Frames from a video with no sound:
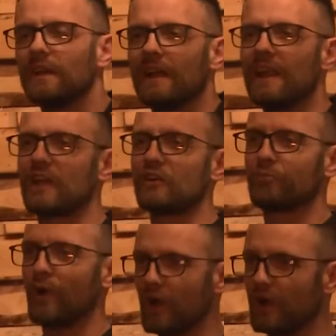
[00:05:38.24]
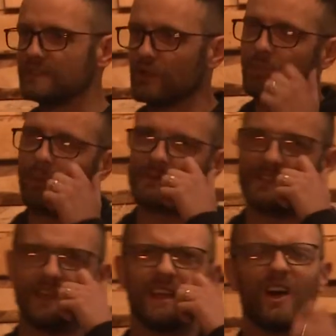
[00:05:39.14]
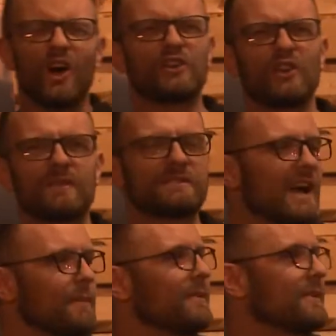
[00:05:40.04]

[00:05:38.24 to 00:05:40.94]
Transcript: Lack of priority. You know when people say, oh, I don't have time?